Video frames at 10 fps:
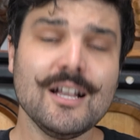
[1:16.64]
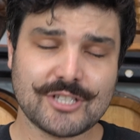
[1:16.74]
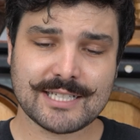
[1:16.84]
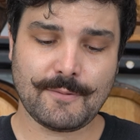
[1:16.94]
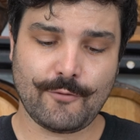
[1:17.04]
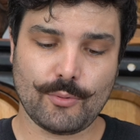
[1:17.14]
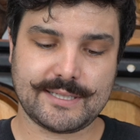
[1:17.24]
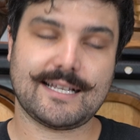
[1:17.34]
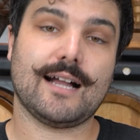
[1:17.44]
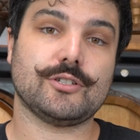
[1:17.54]
Just before we
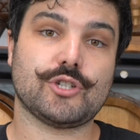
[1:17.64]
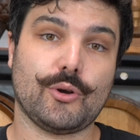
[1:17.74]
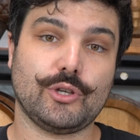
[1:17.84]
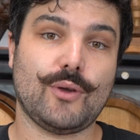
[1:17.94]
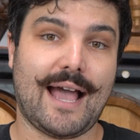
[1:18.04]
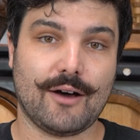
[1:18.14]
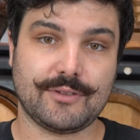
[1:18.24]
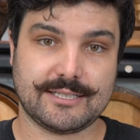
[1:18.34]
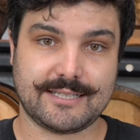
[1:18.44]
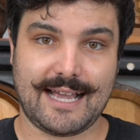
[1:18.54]
start showing you how
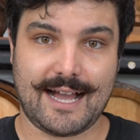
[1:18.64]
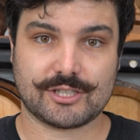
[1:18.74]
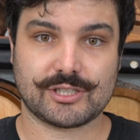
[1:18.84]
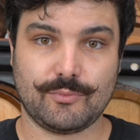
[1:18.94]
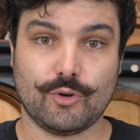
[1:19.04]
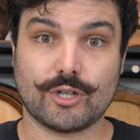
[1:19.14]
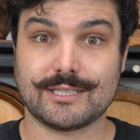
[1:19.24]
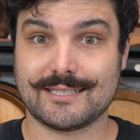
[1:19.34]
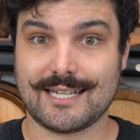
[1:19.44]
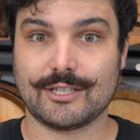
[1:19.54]
this thing actually works
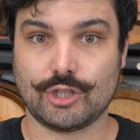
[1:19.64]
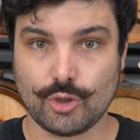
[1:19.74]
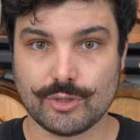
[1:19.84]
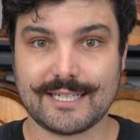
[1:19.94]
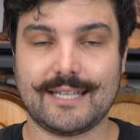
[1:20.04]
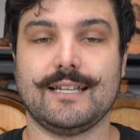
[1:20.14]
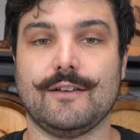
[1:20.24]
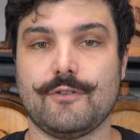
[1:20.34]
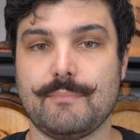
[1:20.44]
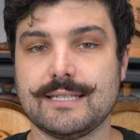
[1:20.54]
and start using it in
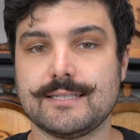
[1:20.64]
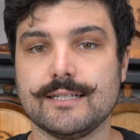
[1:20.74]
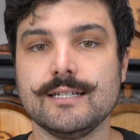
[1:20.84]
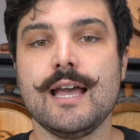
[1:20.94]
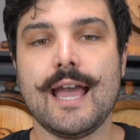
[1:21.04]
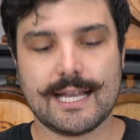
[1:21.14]
a fermenter,